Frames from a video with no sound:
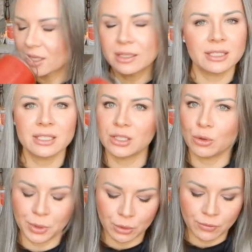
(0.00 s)
this is
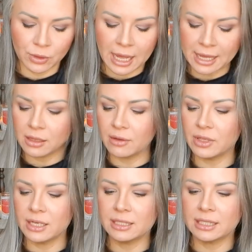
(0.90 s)
so beautiful. I love
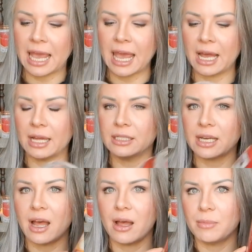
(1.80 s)
this and
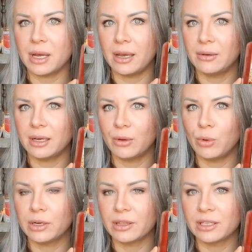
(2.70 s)
um, I, I
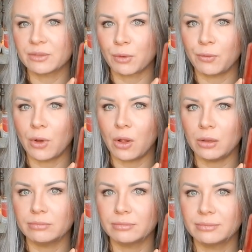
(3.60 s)
wanted this for
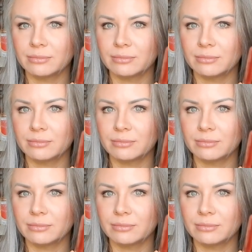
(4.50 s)
fall.